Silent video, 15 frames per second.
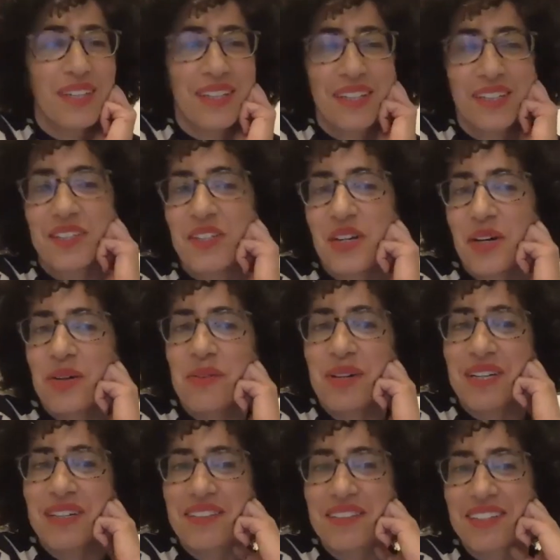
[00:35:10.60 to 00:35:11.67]
and no,
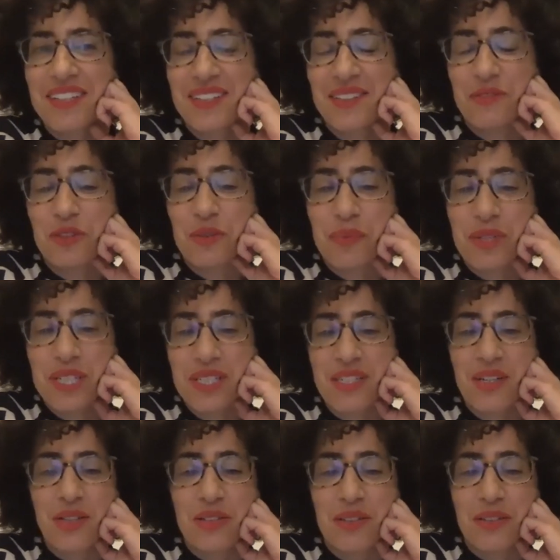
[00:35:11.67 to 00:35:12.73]
I think for me it's
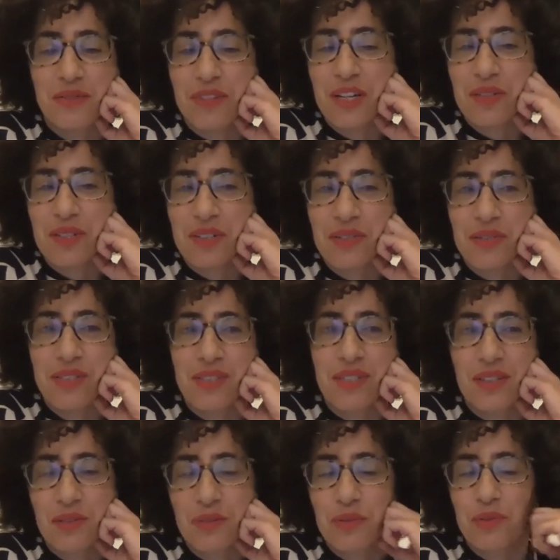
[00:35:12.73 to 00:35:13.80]
very
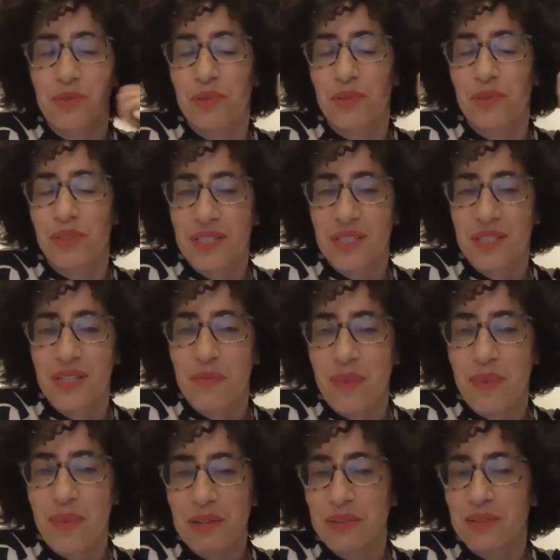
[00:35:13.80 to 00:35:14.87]
interesting to listen
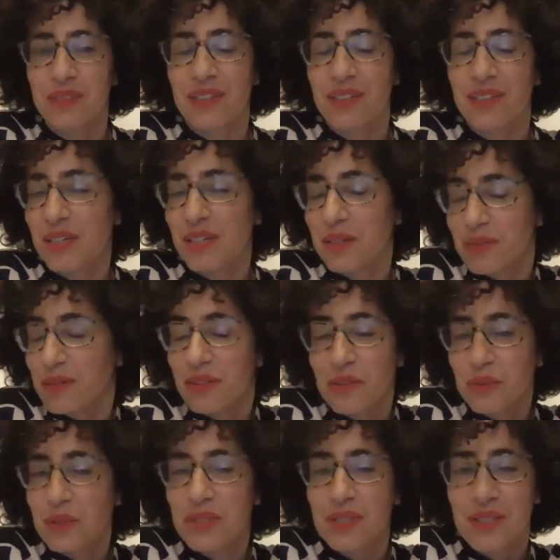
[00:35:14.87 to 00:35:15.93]
about uh,
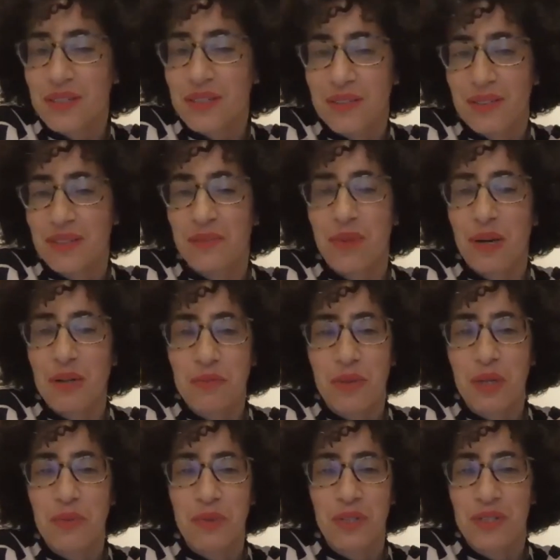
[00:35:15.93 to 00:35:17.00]
listen about
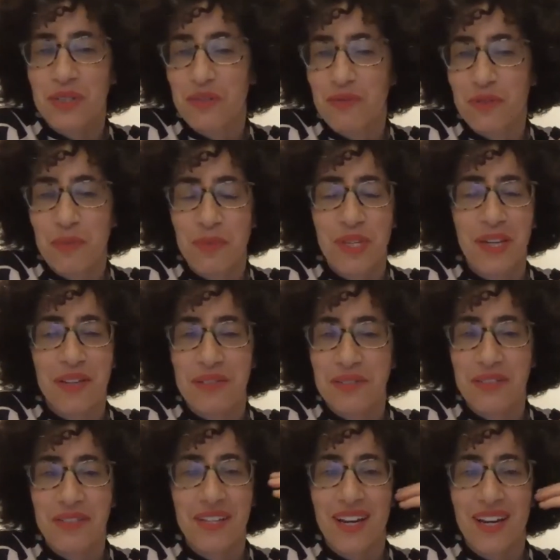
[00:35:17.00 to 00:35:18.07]
my works from another
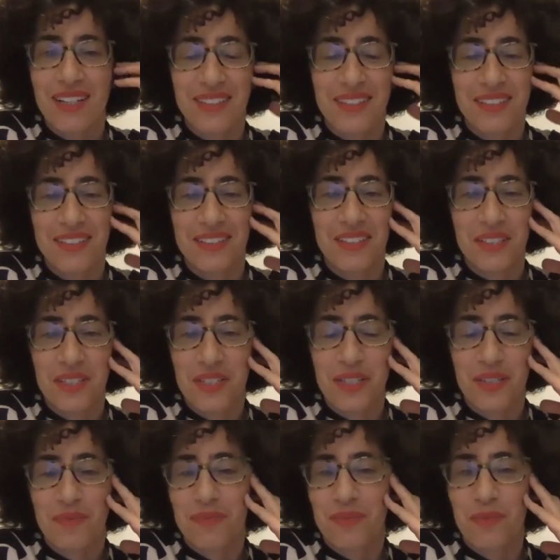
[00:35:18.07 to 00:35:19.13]
side, and this is